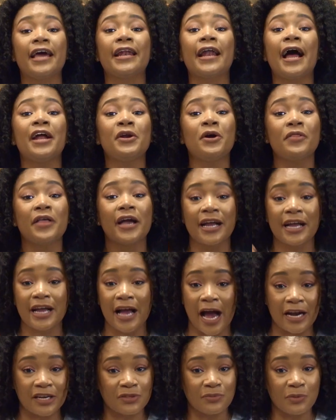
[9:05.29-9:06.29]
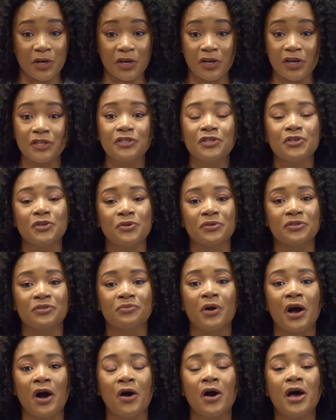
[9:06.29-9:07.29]
And I know that God has been good to you as
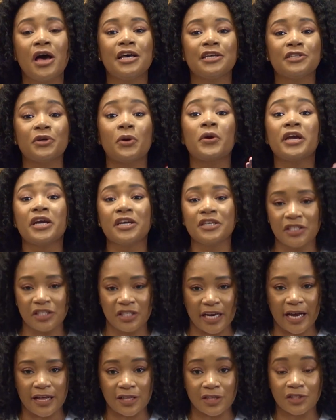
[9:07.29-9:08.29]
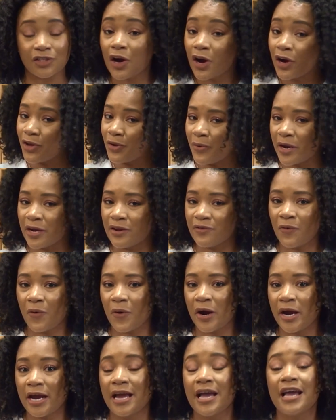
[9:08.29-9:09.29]
well. So here's the challenge. Are you ready
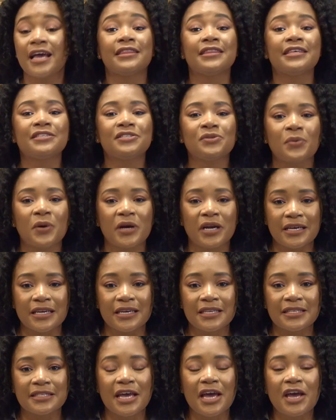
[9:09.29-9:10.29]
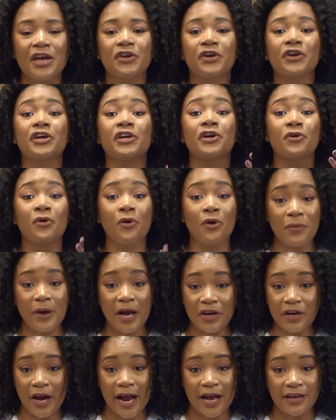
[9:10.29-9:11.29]
for it? This is what it is. You're going to go
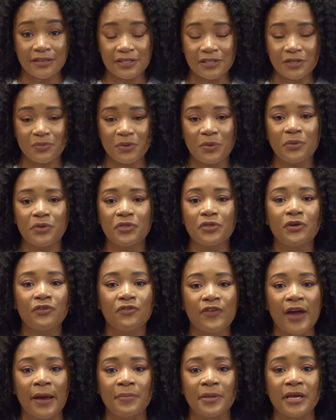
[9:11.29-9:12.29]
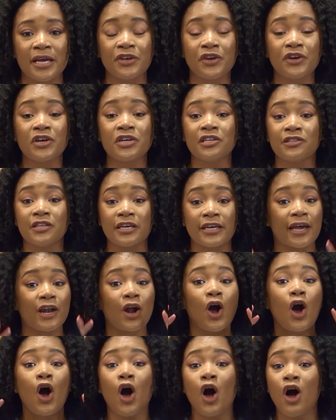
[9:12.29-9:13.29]
around your house this week with your family, and you're going to look at
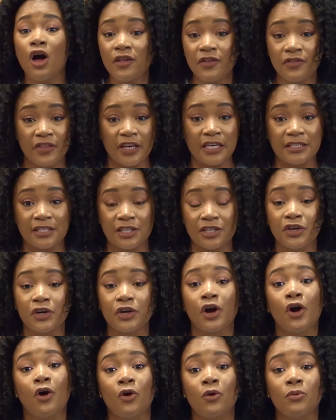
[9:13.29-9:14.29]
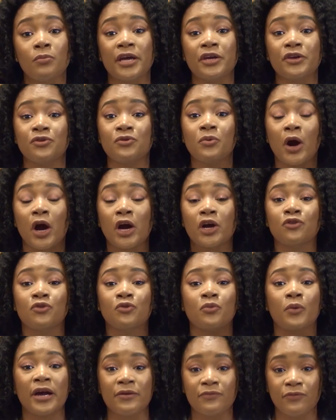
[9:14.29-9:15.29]
all the things in your home that you are
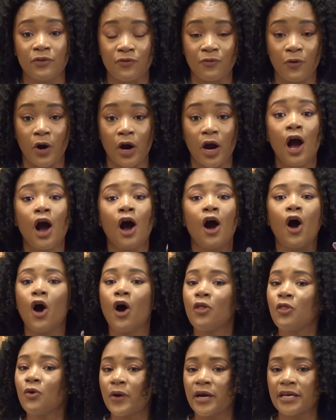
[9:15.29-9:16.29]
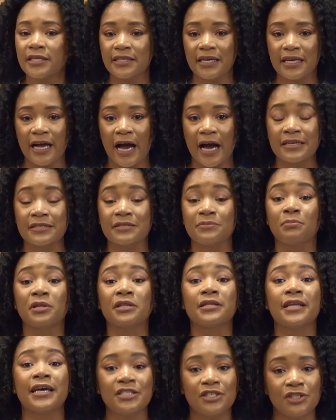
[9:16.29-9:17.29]
grateful for, all the ways that God has
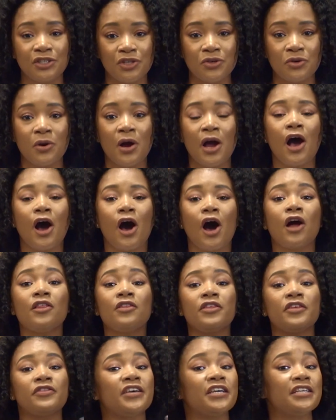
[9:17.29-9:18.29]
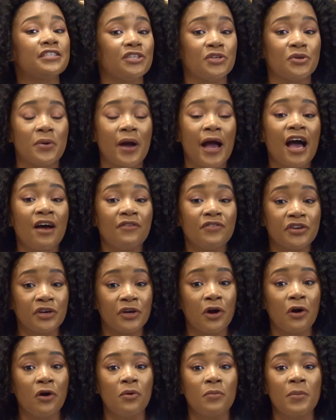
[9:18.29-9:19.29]
blessed you, all of the things that you have in your
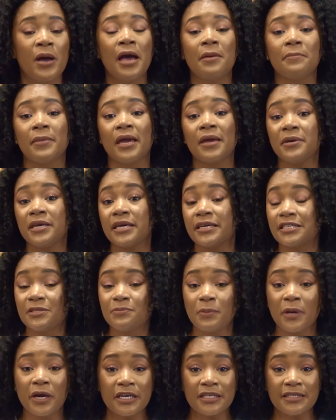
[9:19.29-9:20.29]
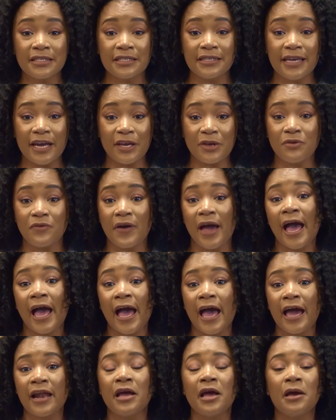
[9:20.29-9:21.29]
home, maybe experiences that you've
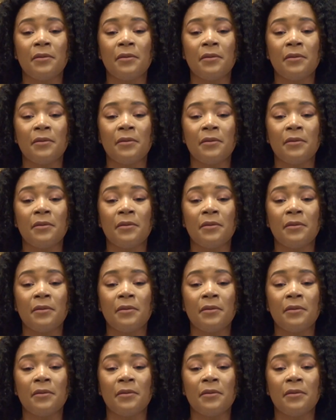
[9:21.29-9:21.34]
had.